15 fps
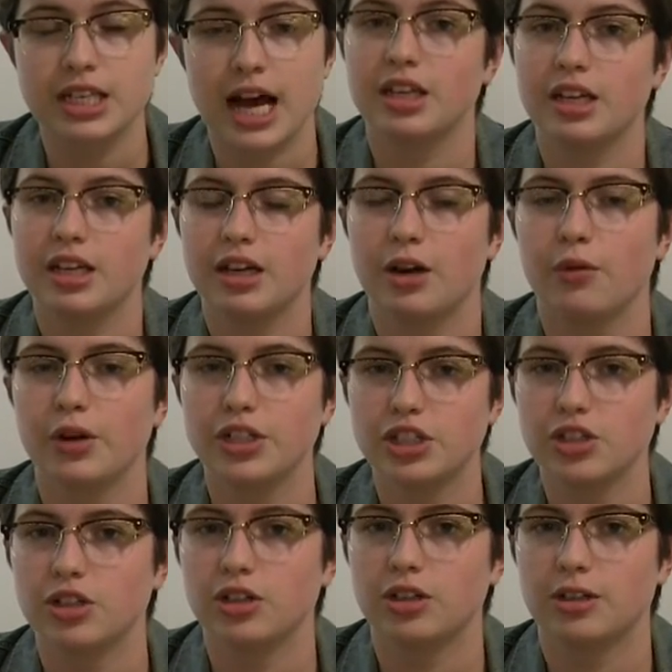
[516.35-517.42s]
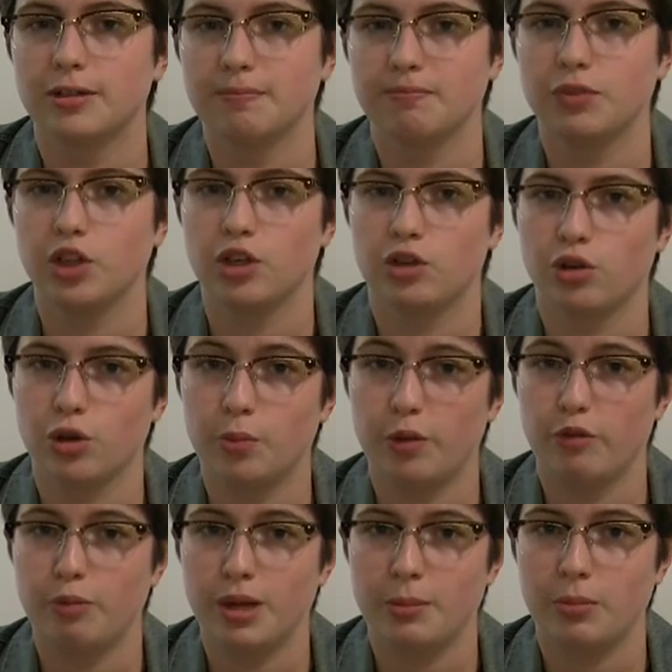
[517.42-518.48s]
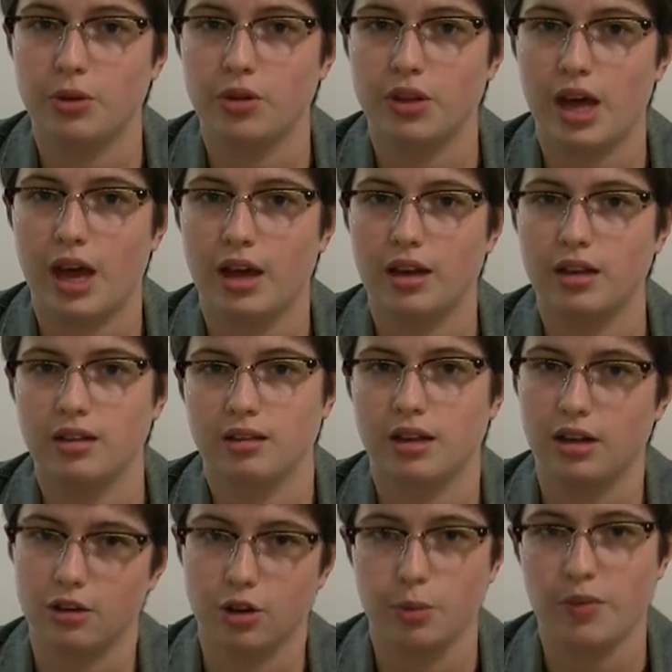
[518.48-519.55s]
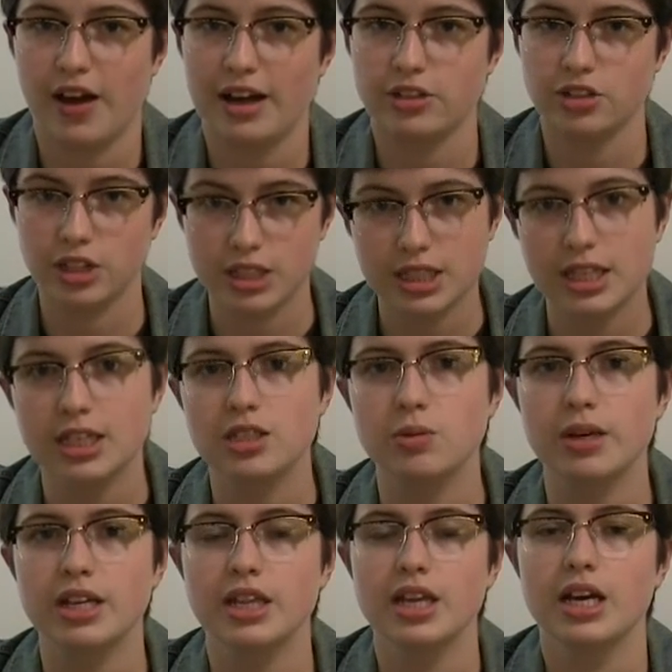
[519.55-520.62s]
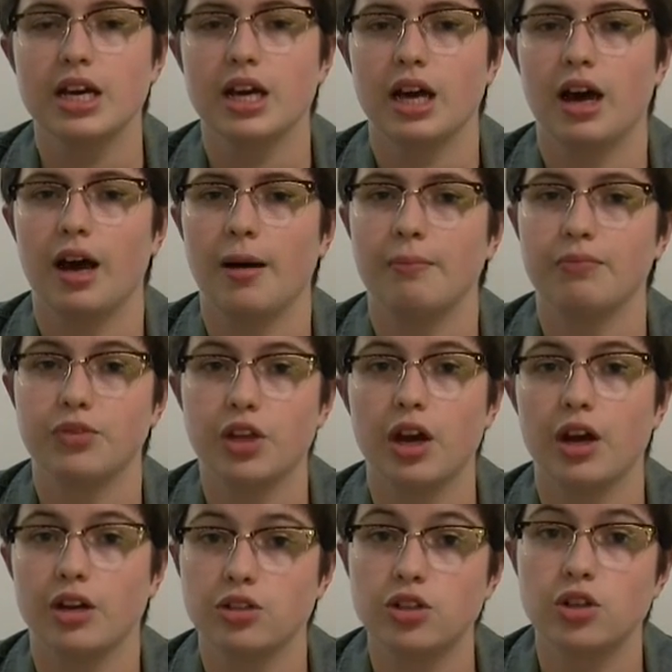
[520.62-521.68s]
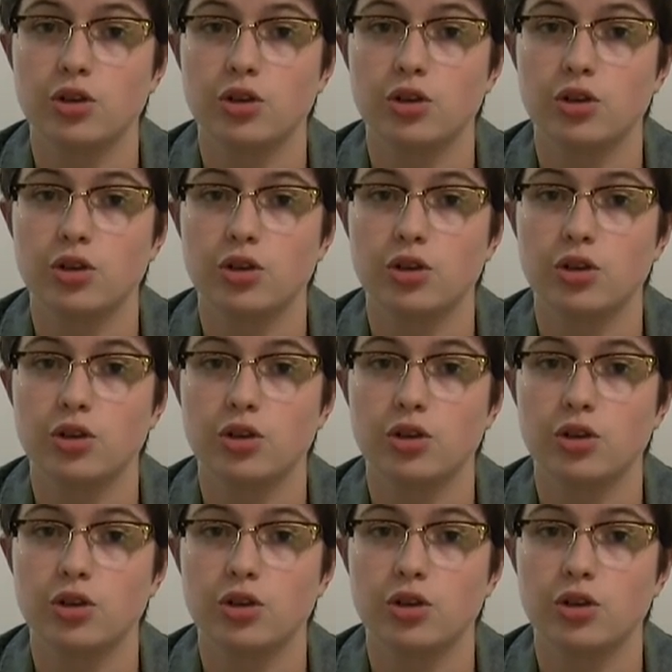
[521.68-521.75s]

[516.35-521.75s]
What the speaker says: The original group of people that group of astronauts that he's with,